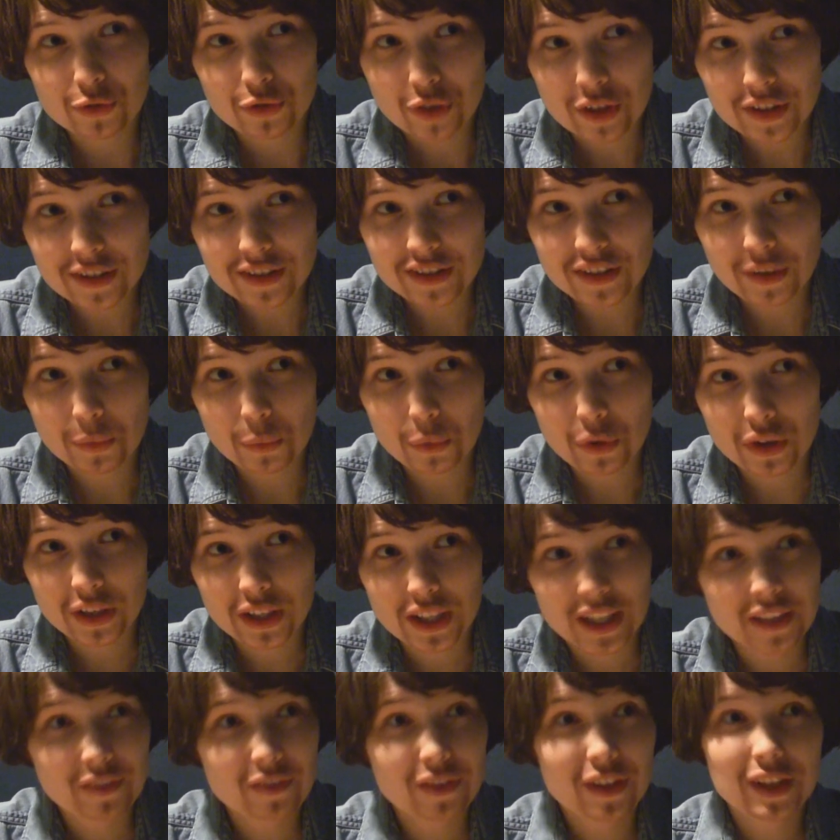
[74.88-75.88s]
should trust
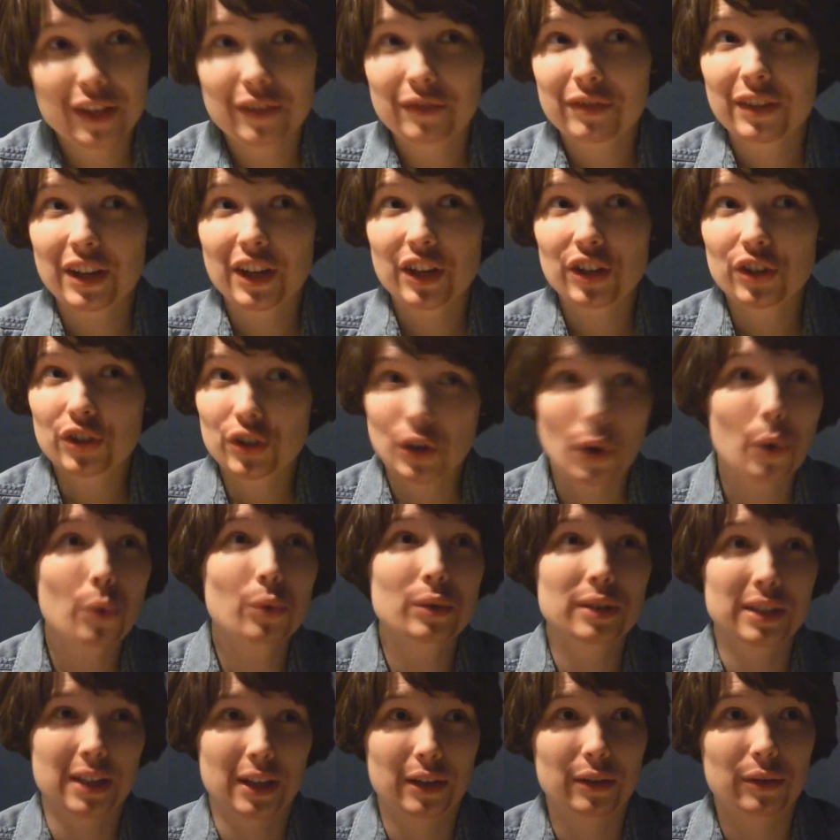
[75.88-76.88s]
someone even if they
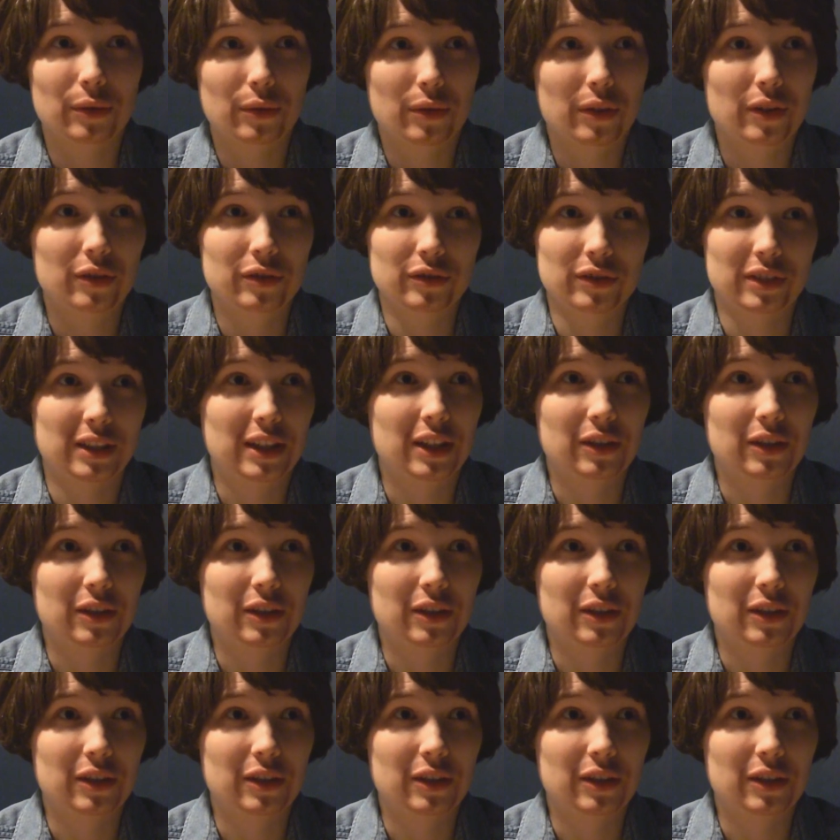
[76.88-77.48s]
don't tell you their